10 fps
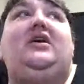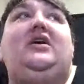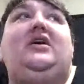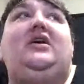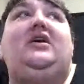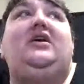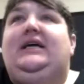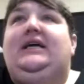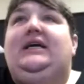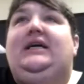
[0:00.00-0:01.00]
for me
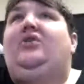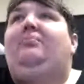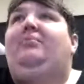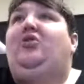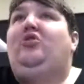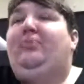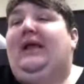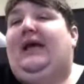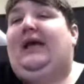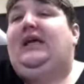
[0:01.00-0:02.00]
stands for motor
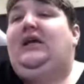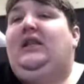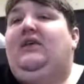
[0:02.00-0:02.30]
planning.